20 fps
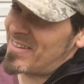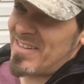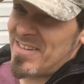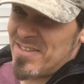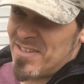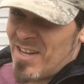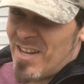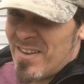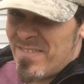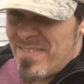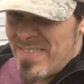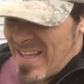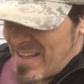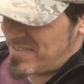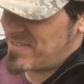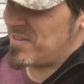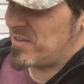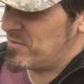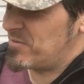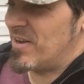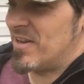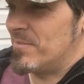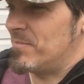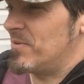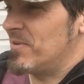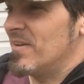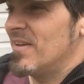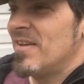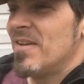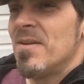get cleaned off. That's
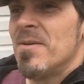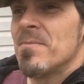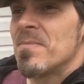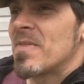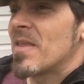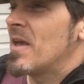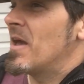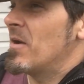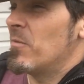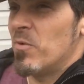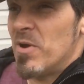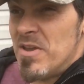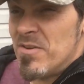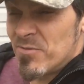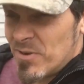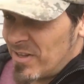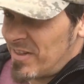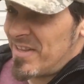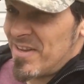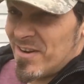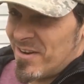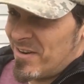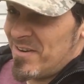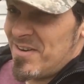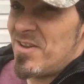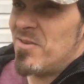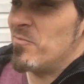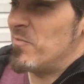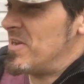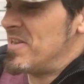incredible. We really
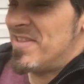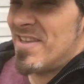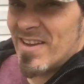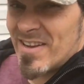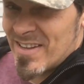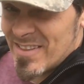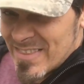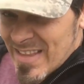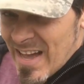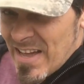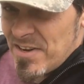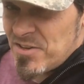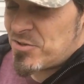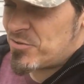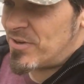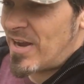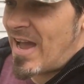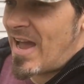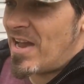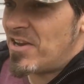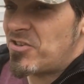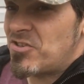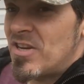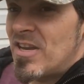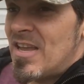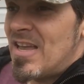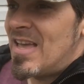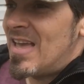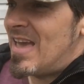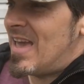earned it. We dug a lot of
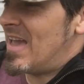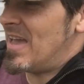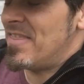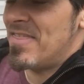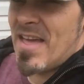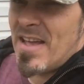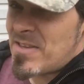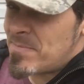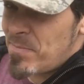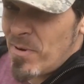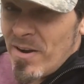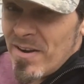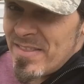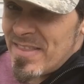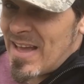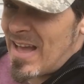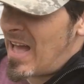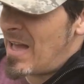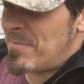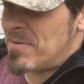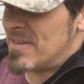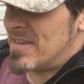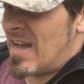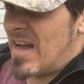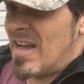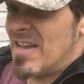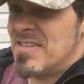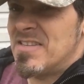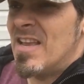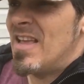trash, and that's part of the hobby,
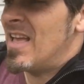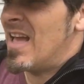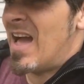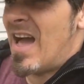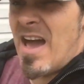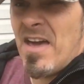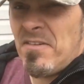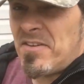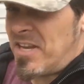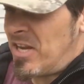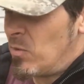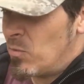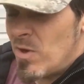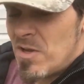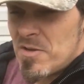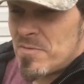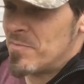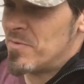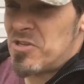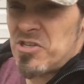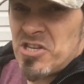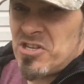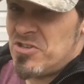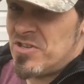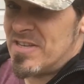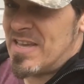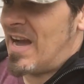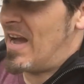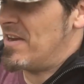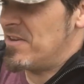guys. I don't care what
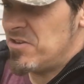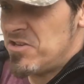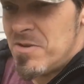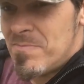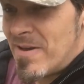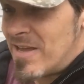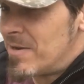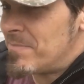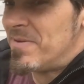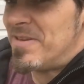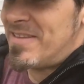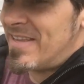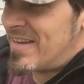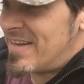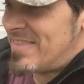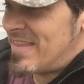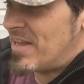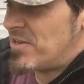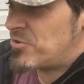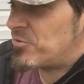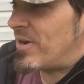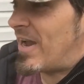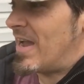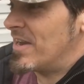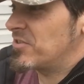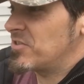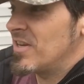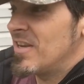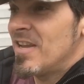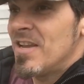machine you got, you better be digging that
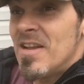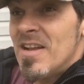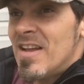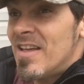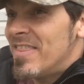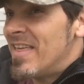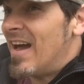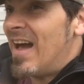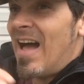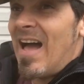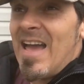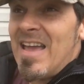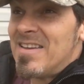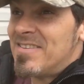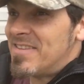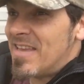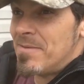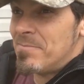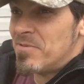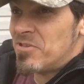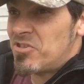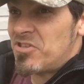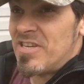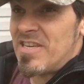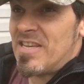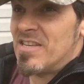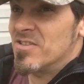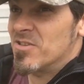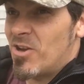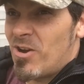trash. The highest end
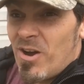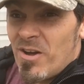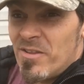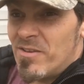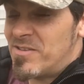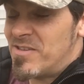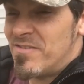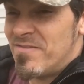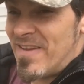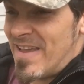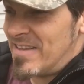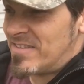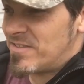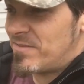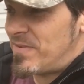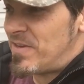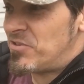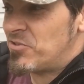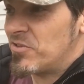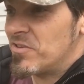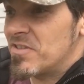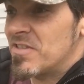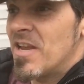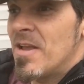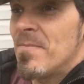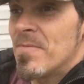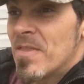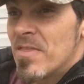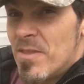machines, all those advanced features